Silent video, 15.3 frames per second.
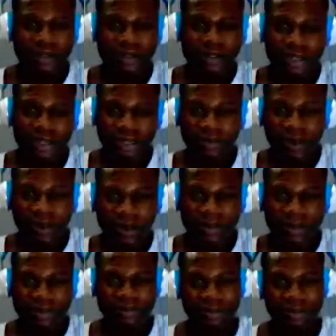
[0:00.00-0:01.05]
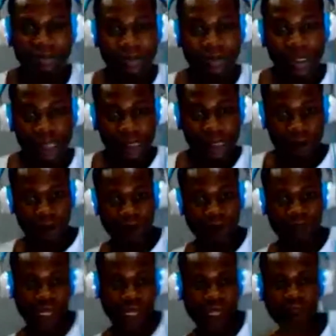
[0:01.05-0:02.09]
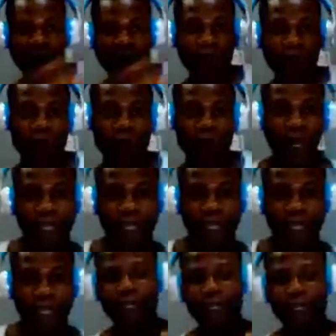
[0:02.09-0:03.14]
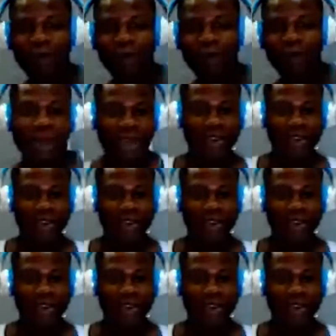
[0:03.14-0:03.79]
spoken. It's working. It's working. It's working.